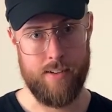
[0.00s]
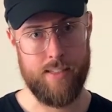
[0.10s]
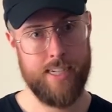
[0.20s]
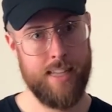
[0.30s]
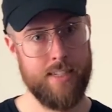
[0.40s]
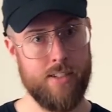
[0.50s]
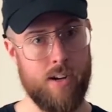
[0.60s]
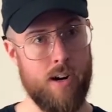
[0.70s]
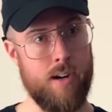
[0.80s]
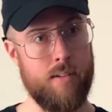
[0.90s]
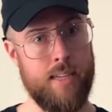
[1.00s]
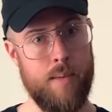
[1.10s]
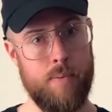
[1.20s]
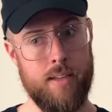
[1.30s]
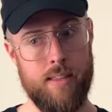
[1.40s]
The challenges are
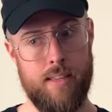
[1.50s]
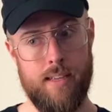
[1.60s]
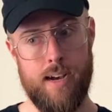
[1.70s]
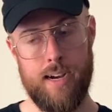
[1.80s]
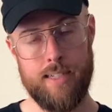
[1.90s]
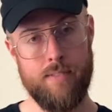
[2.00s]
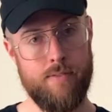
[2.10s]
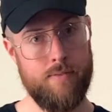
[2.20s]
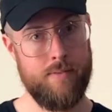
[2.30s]
keeping the octave